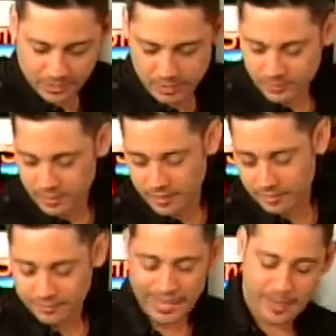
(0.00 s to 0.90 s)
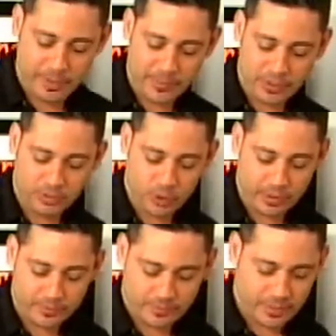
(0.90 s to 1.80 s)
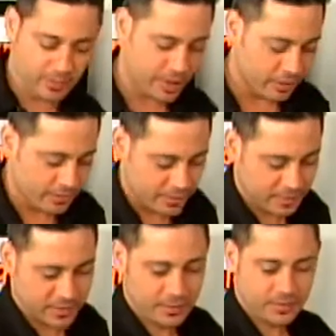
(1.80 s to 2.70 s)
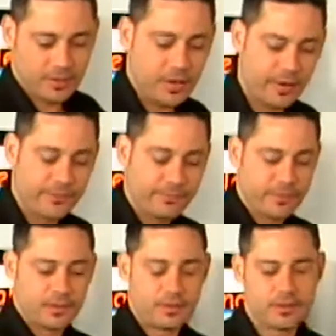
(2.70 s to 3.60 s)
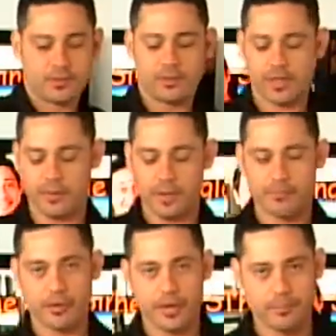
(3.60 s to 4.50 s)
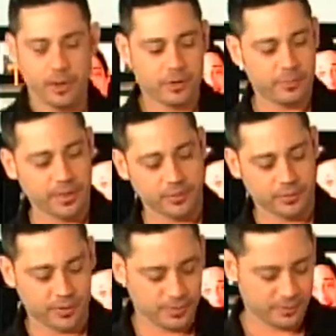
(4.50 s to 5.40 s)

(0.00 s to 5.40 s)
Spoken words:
Okay. Maybe a little more. There we go. All right. So I got my bread and butter pickles.